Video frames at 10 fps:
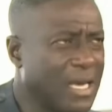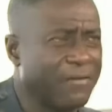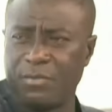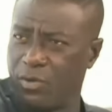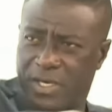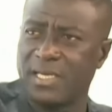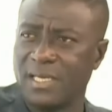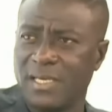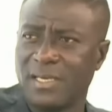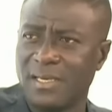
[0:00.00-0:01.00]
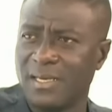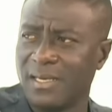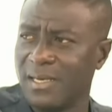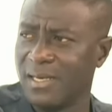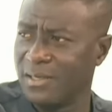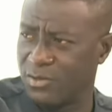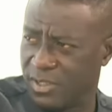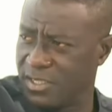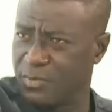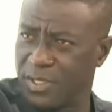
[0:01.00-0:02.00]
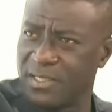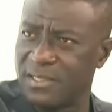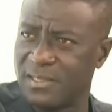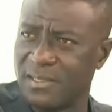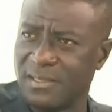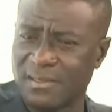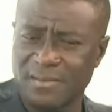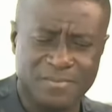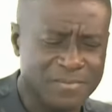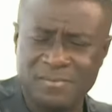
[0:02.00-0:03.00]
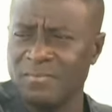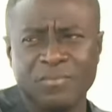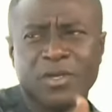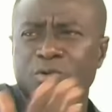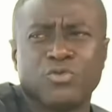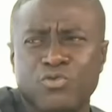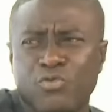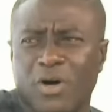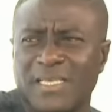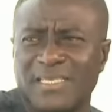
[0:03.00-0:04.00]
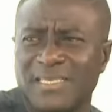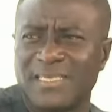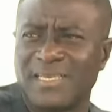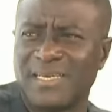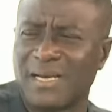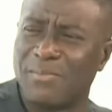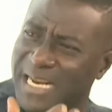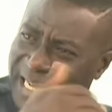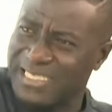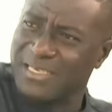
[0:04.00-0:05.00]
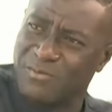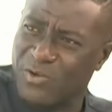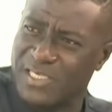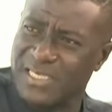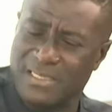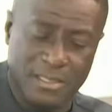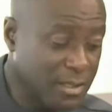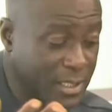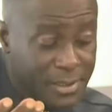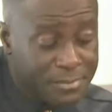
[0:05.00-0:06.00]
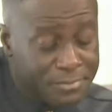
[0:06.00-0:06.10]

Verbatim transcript: Everybody into this space to do what? Come and ask him questions. Okay.